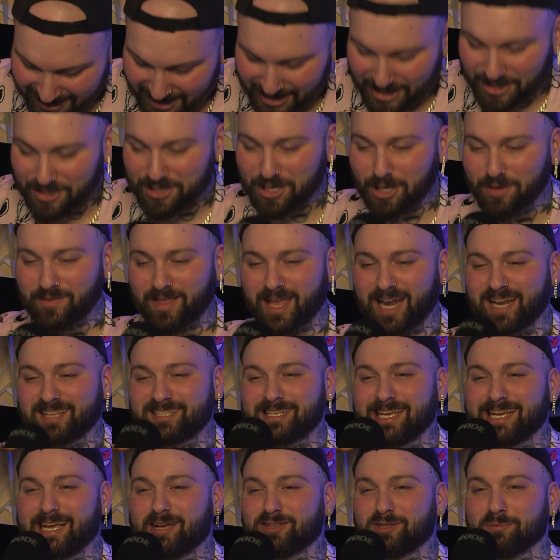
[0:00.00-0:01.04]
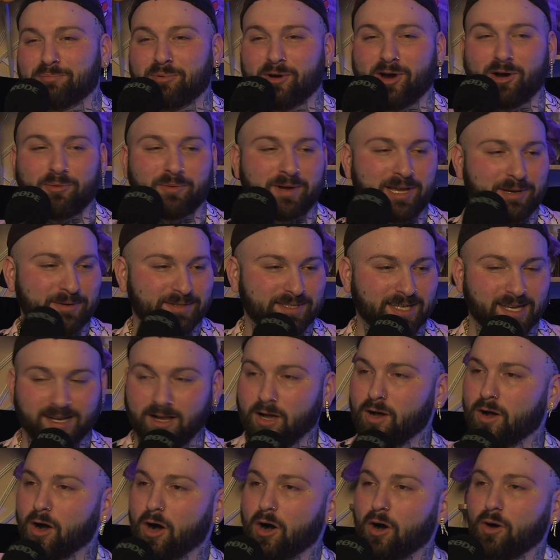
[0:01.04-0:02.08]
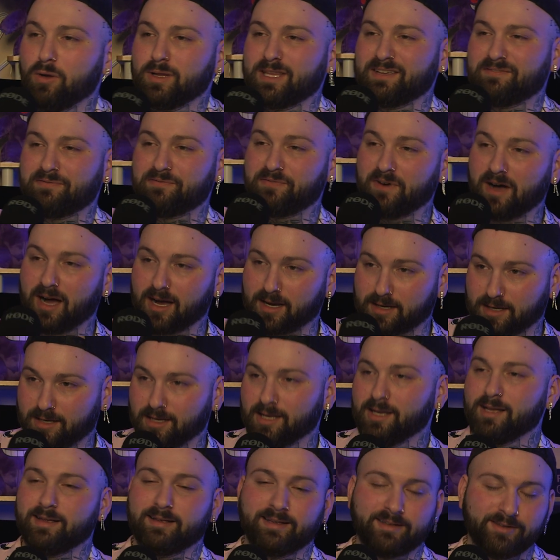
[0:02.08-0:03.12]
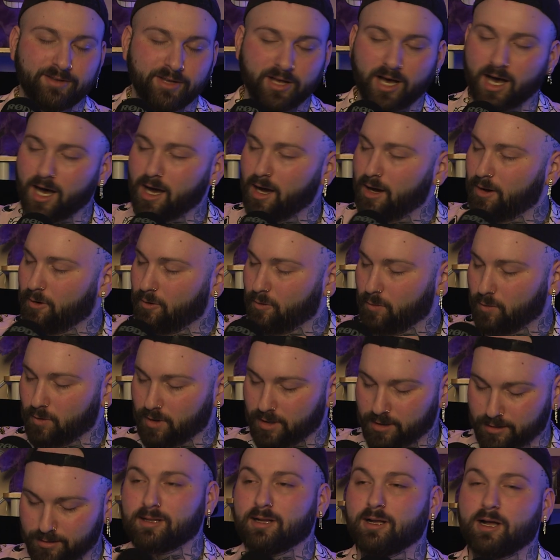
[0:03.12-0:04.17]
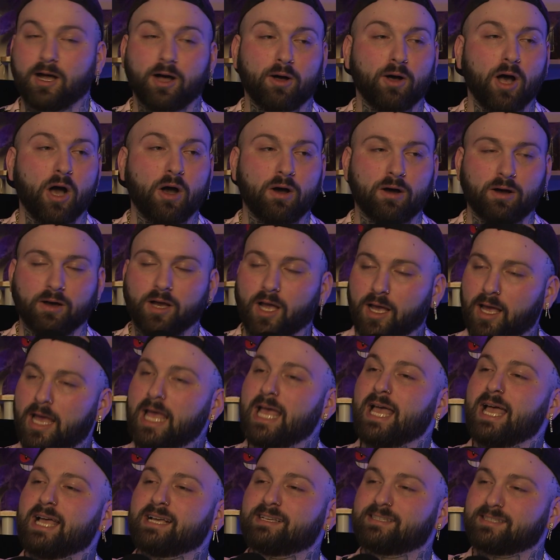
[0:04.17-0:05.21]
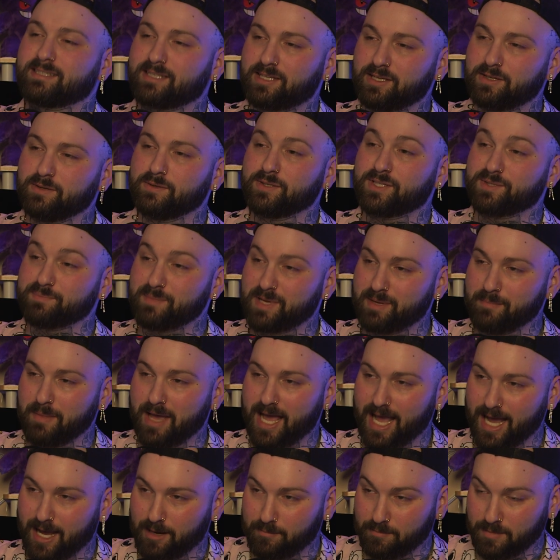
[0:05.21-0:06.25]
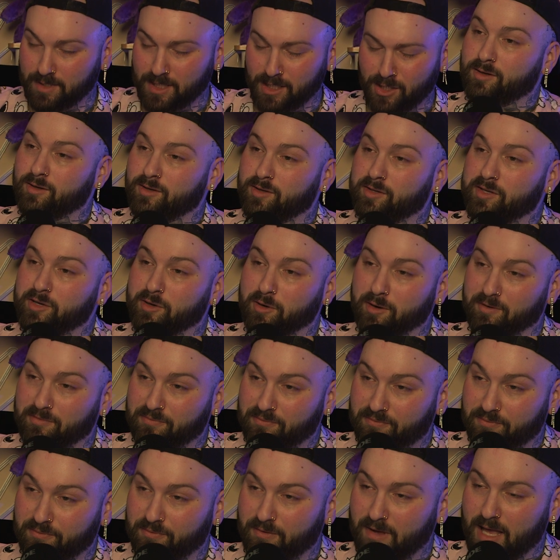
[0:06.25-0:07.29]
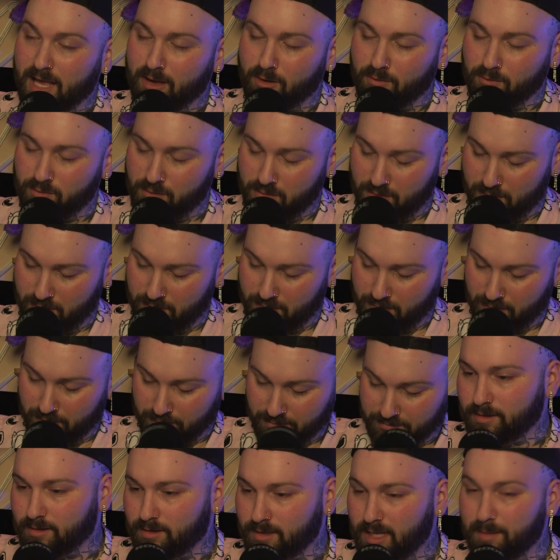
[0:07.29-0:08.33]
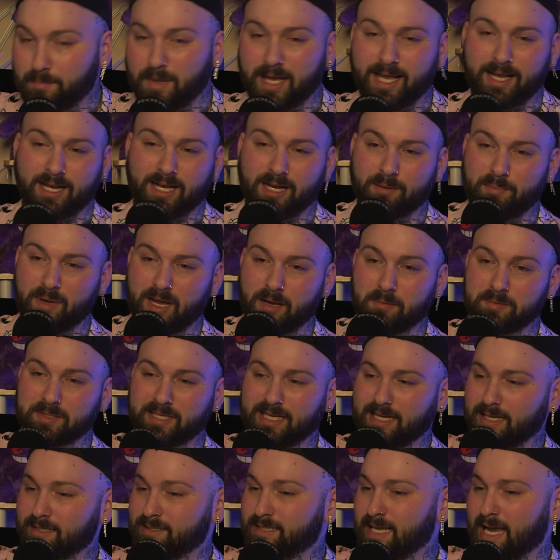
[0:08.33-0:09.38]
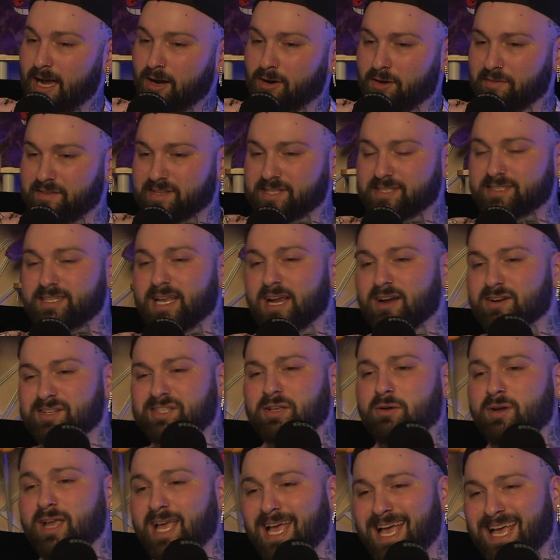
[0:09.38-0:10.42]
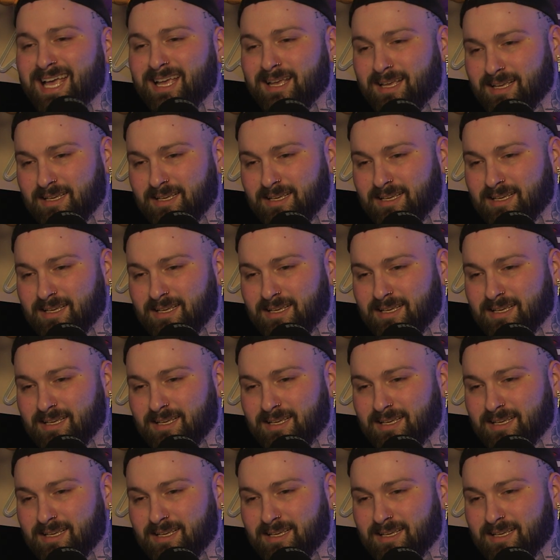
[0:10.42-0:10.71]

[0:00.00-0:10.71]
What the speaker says: You know they had to take out the part where he was like, holy fuck, no! Oh, okay. Excuse me, ma'am. Am I going to be able to get down to the stairs okay?